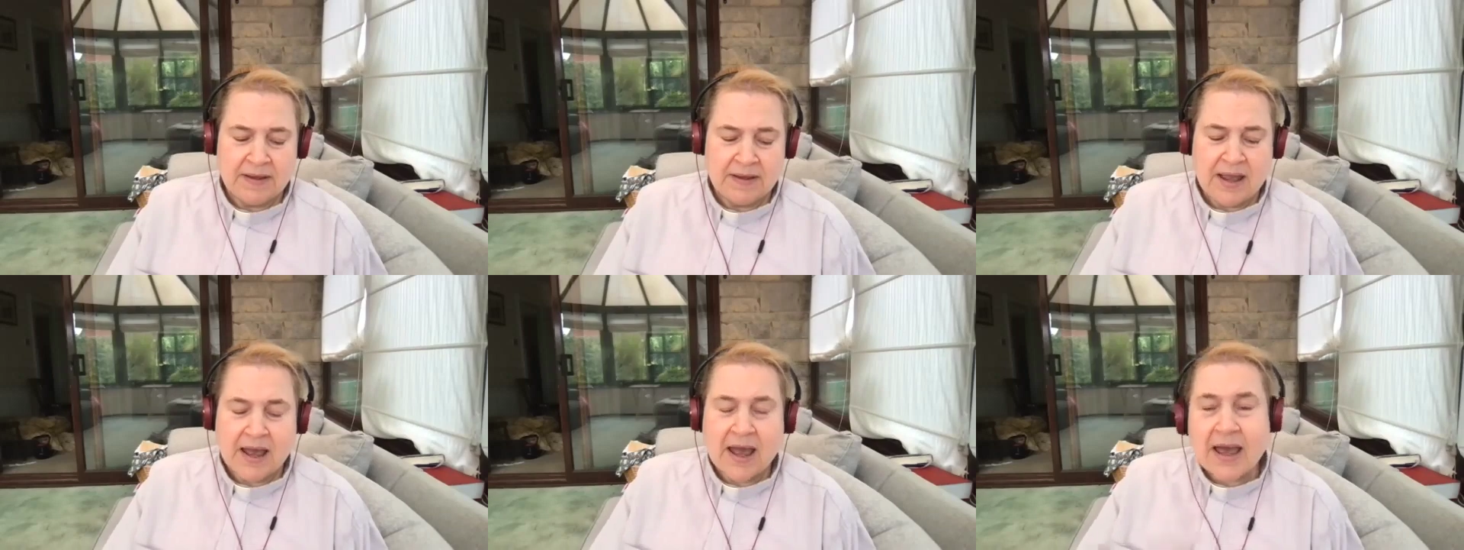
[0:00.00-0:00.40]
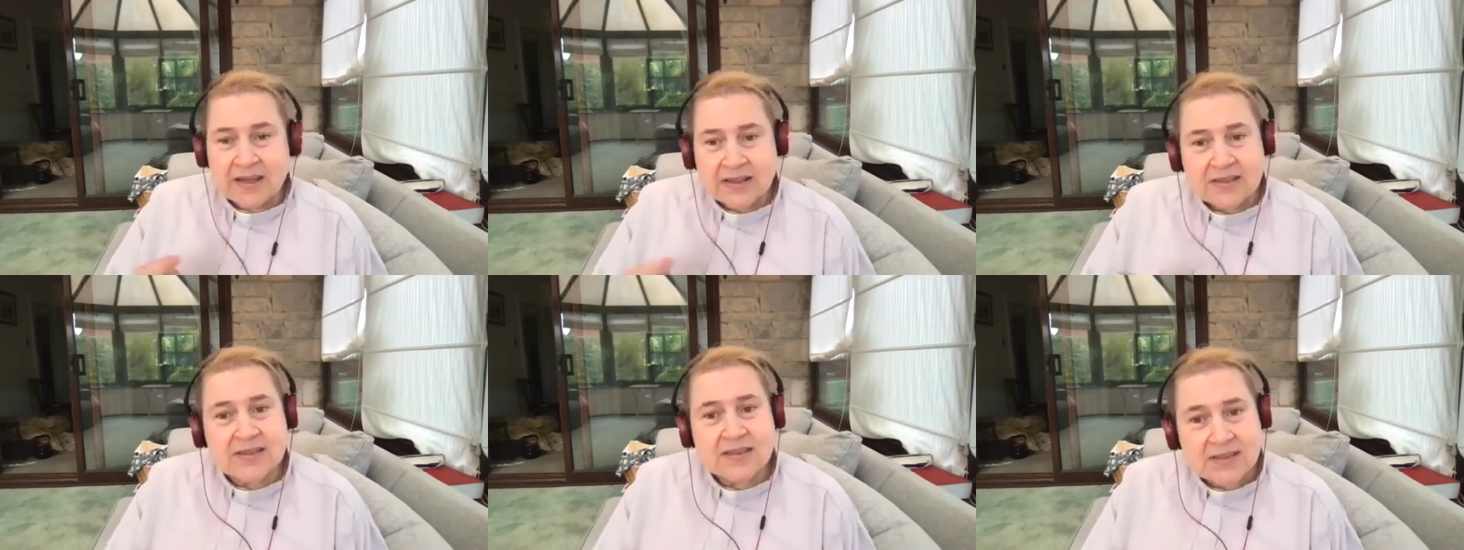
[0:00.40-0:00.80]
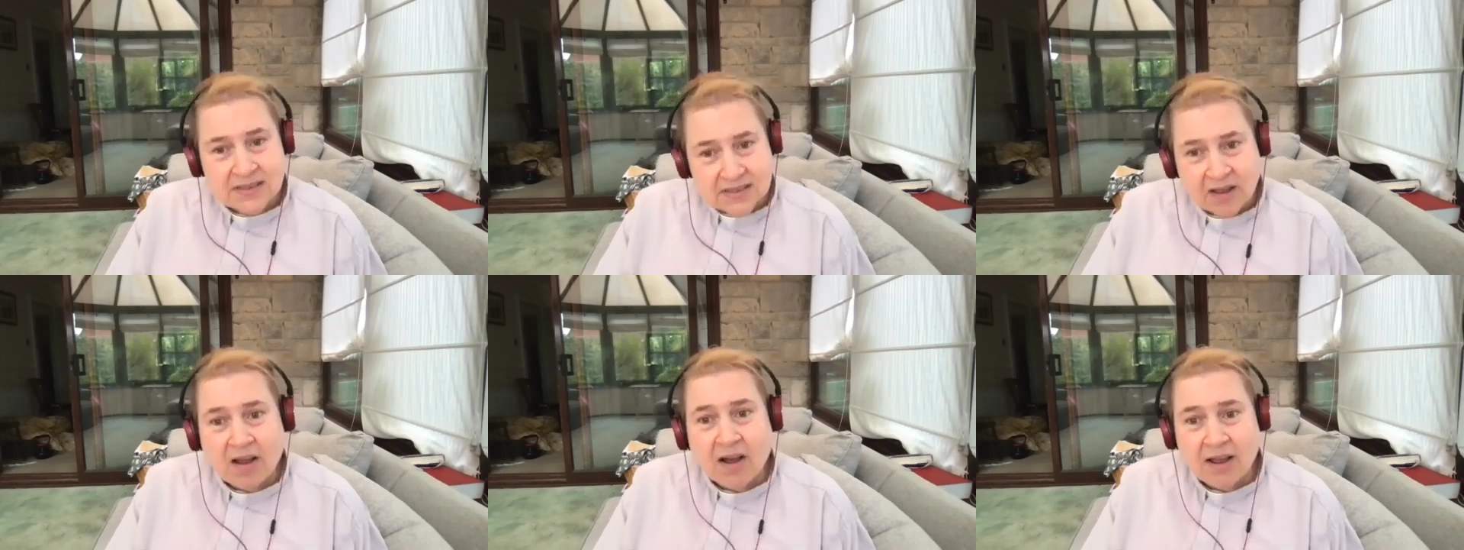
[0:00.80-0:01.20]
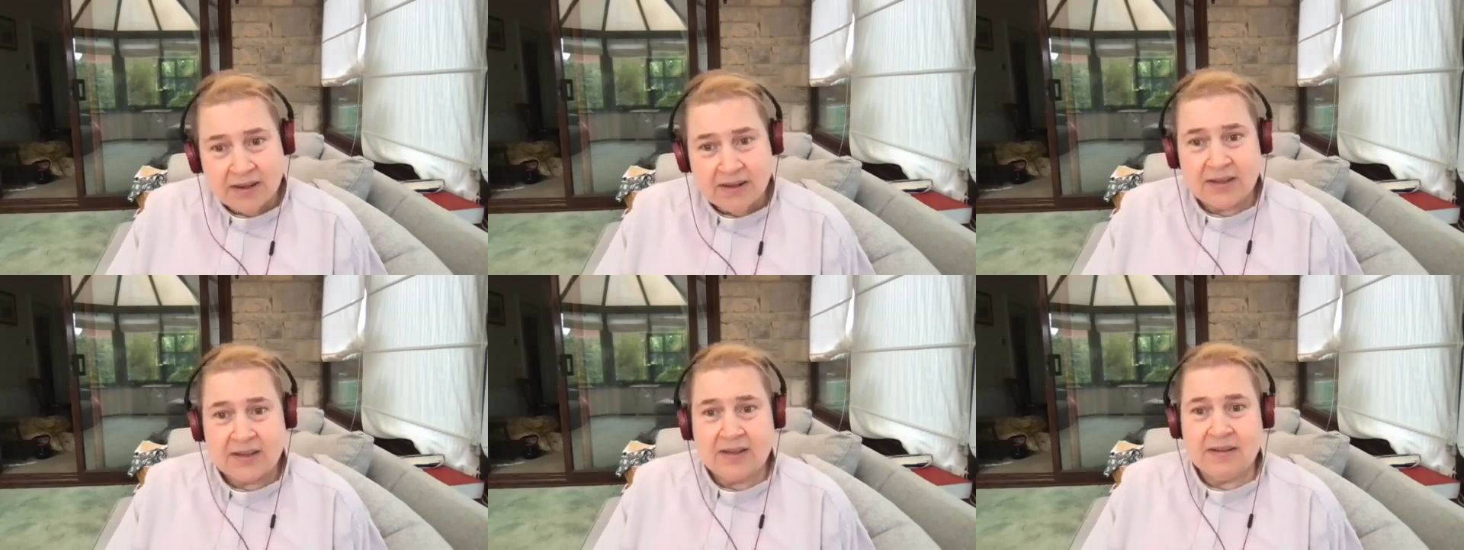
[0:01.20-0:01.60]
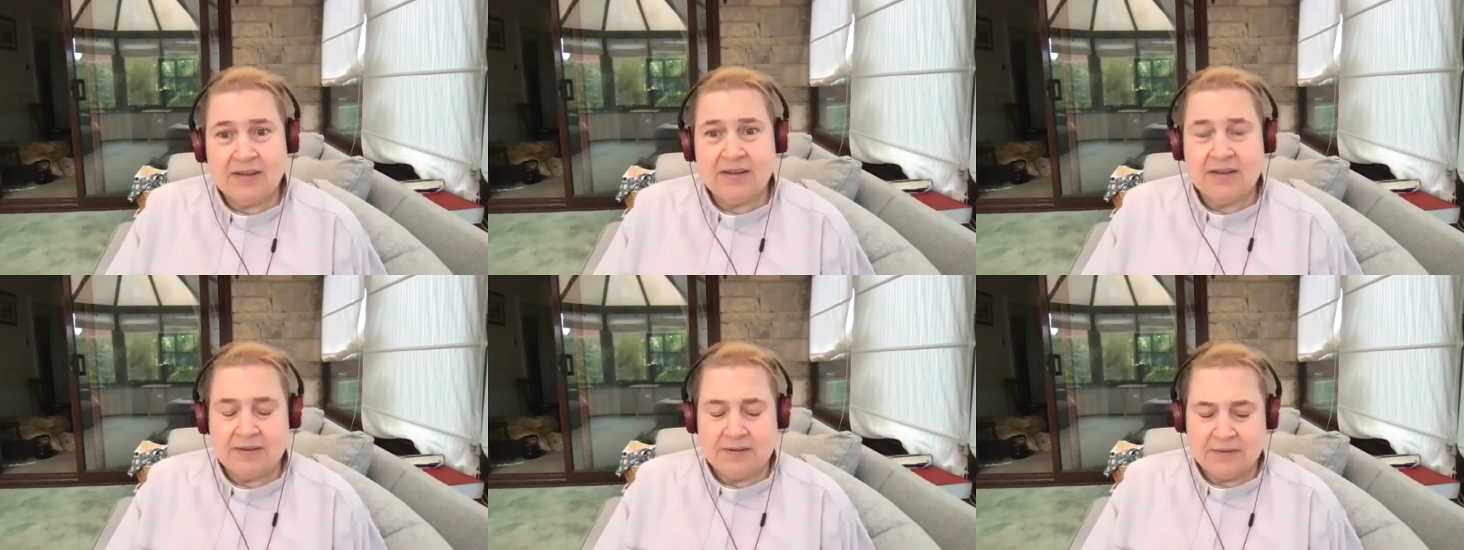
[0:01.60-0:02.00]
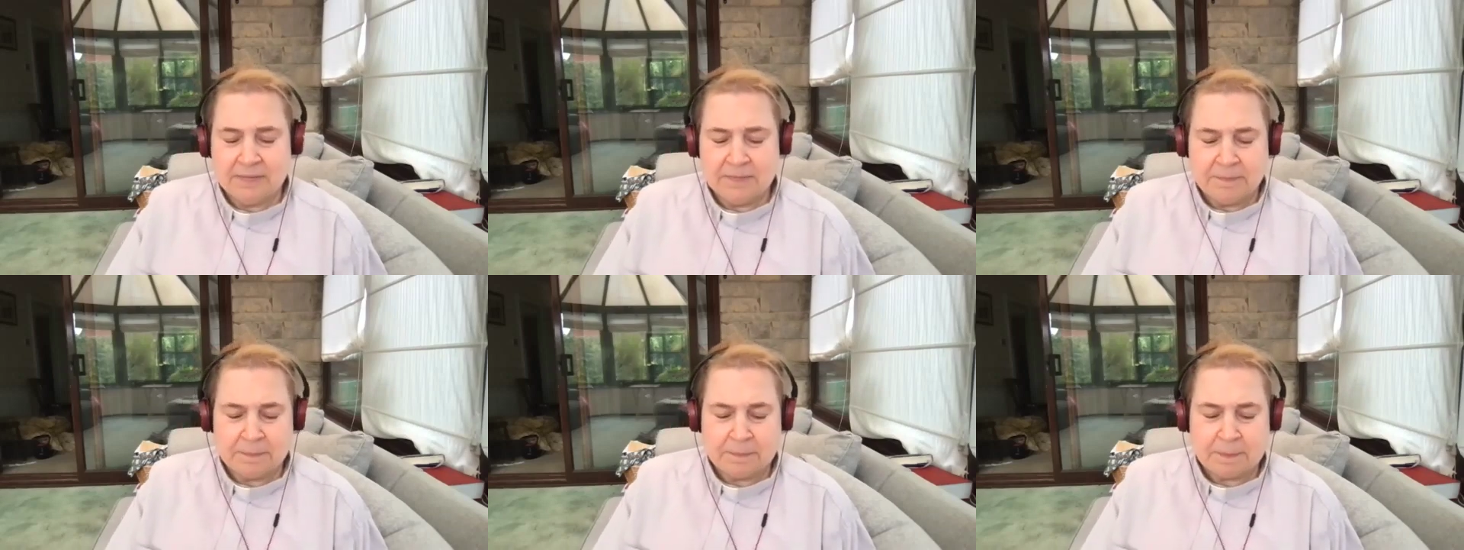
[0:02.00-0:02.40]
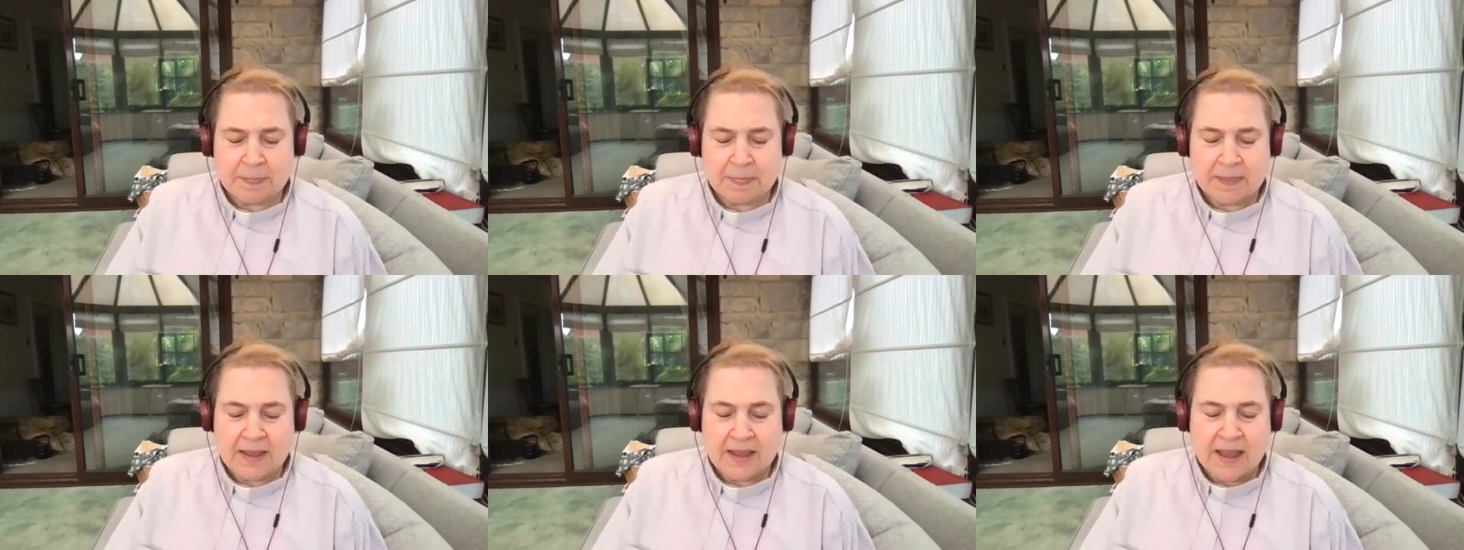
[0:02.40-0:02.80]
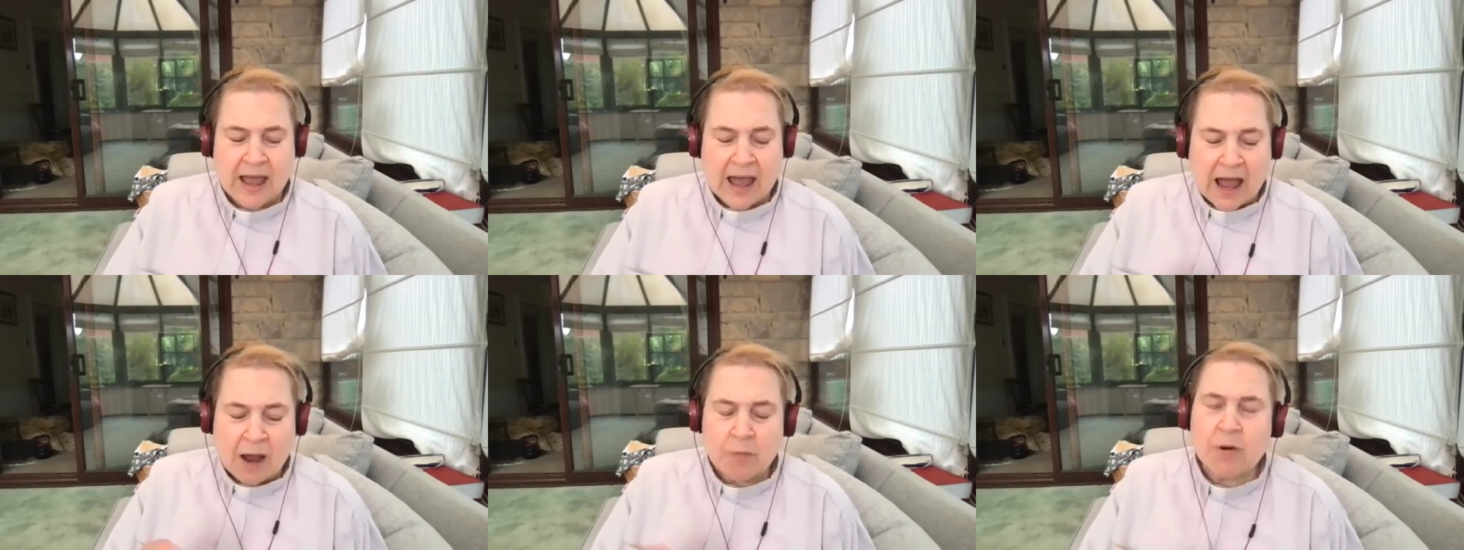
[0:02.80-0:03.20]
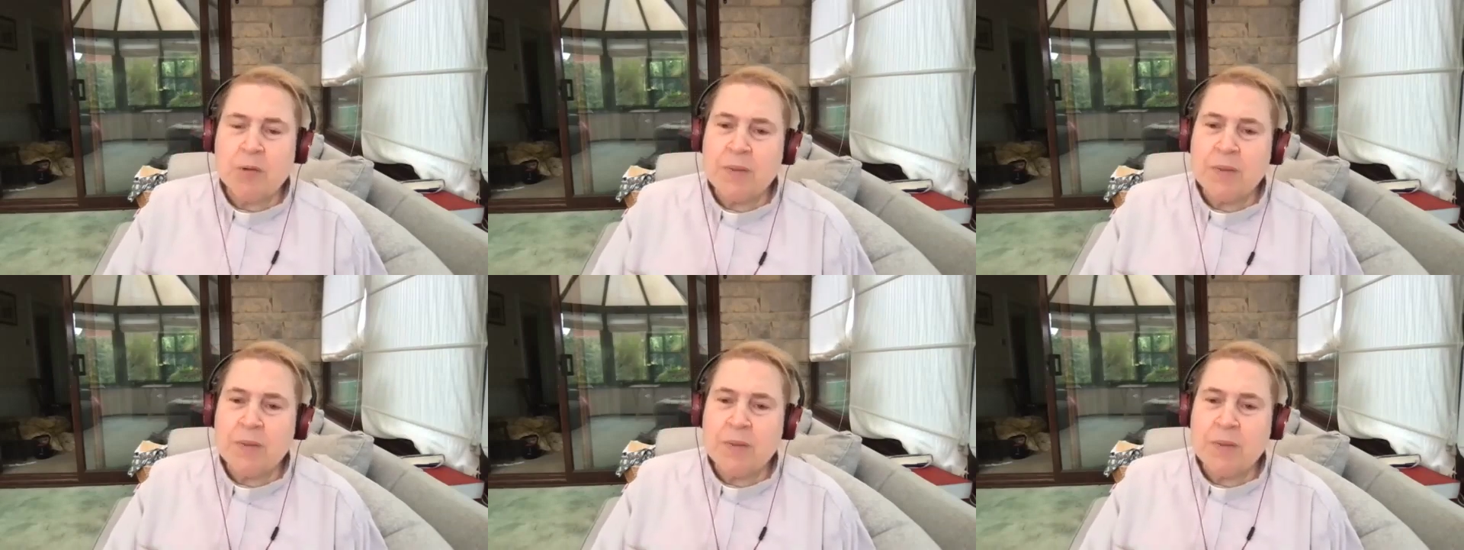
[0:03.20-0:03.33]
And in society, how